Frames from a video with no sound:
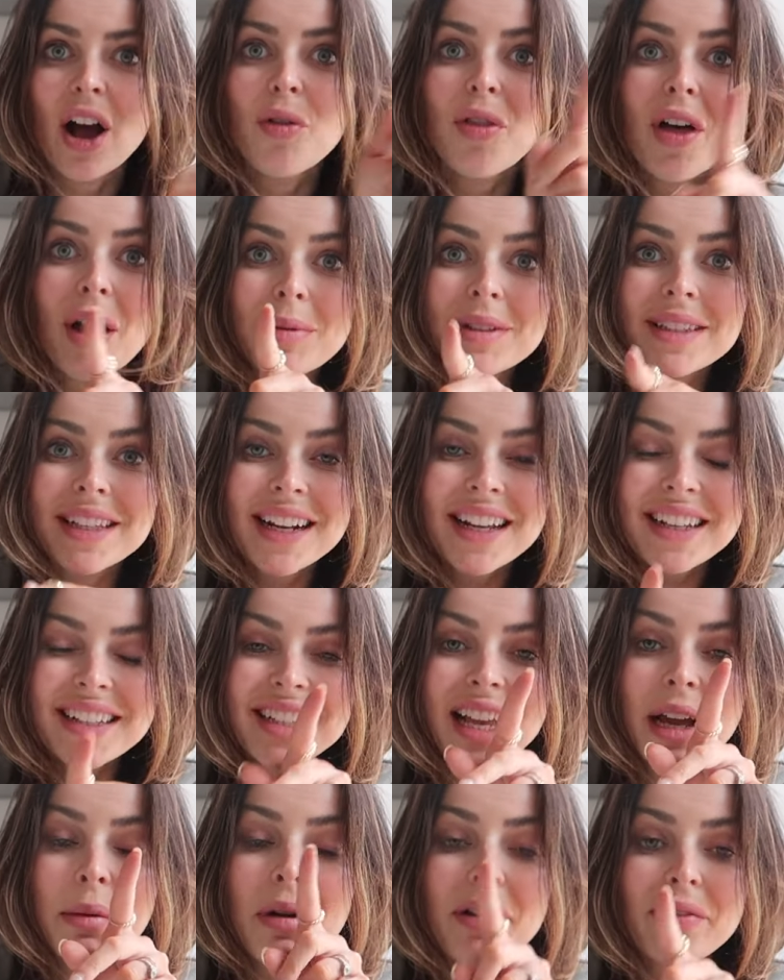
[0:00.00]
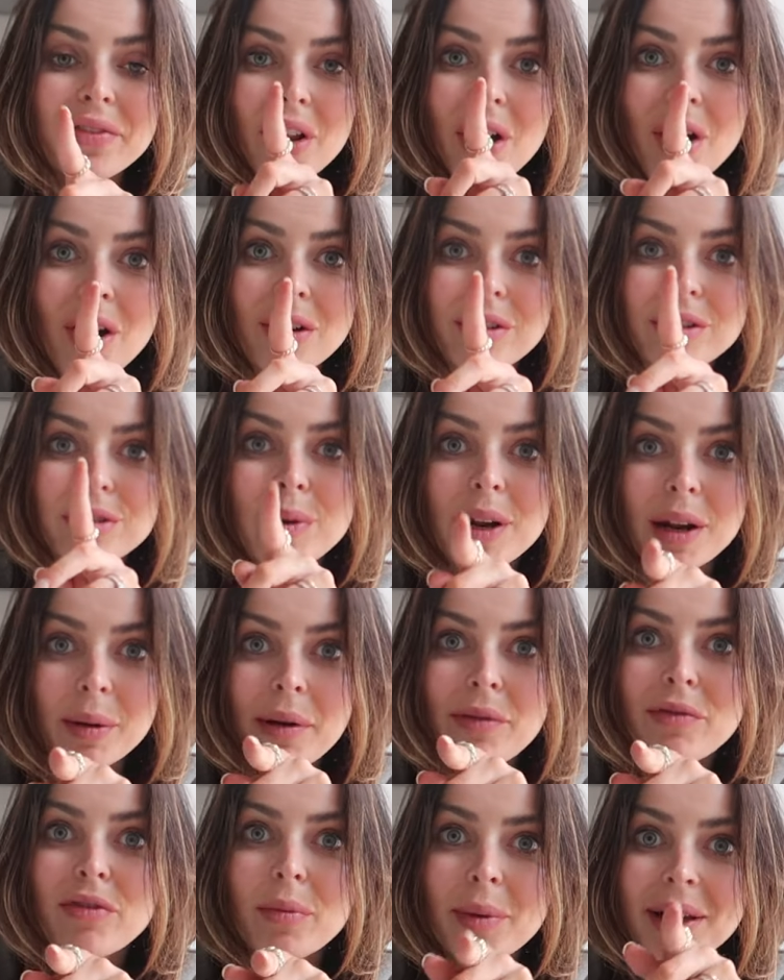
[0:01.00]
Oh, that was the last time I vlogged, when I
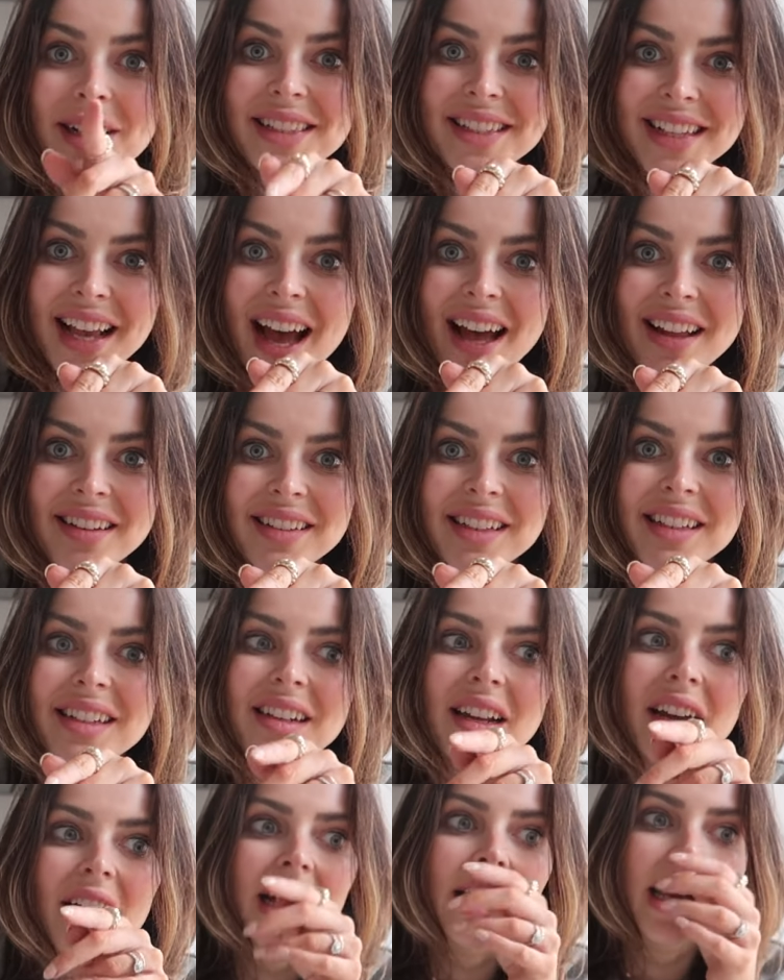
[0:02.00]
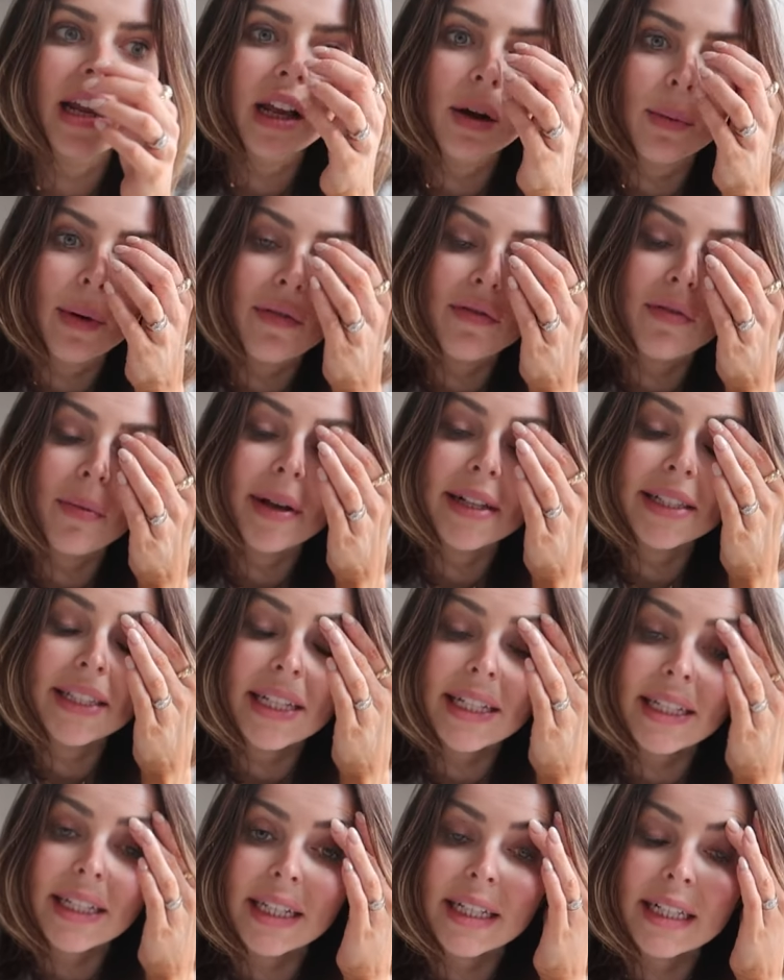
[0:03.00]
went for my scan, didn't I? And I went for my
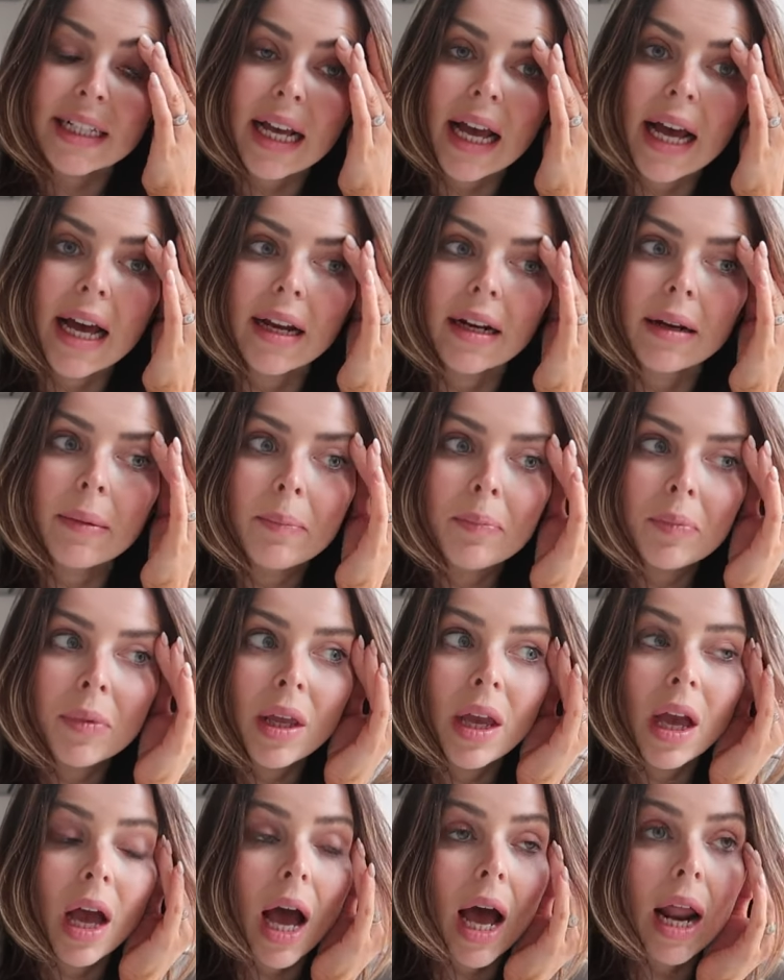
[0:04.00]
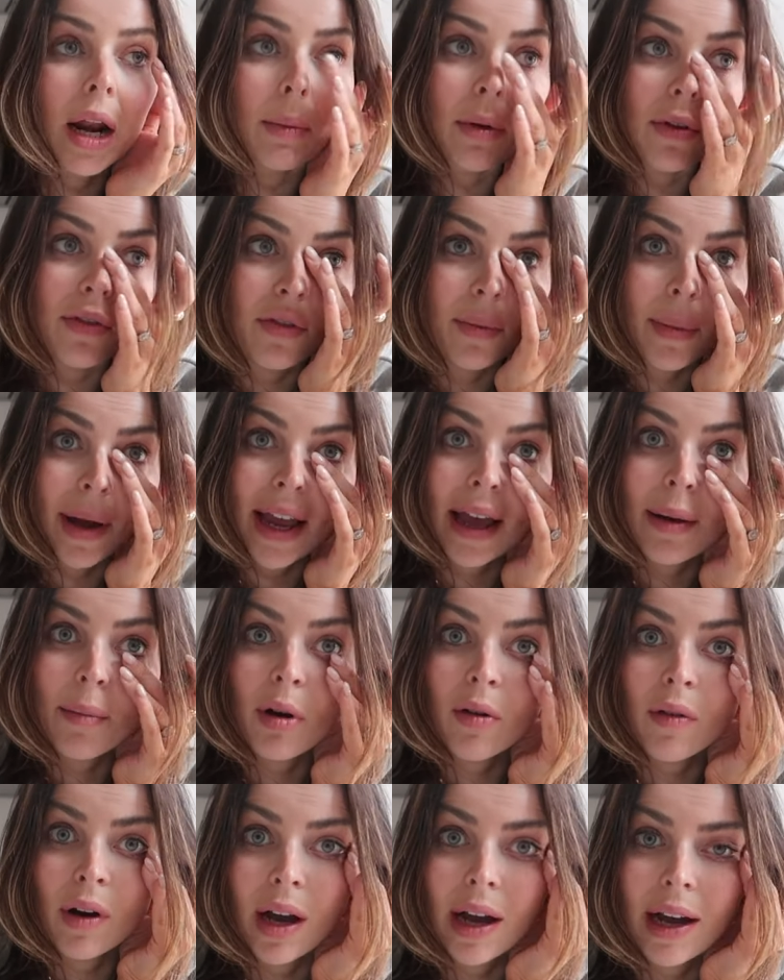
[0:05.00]
CT scan and I went for my
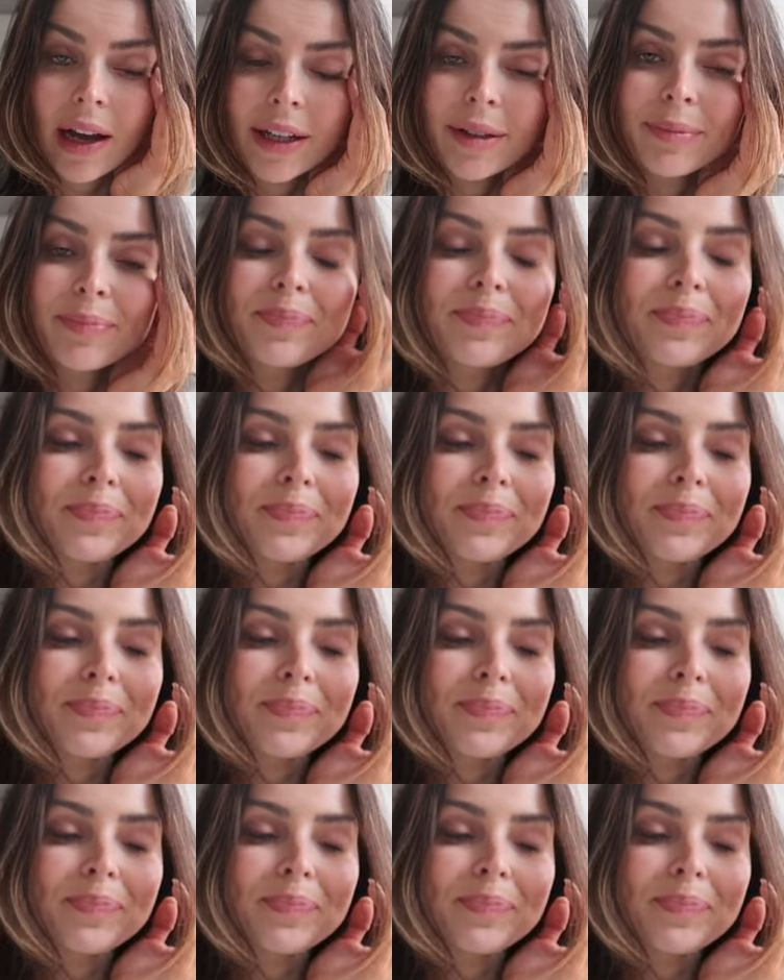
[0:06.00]
MRI.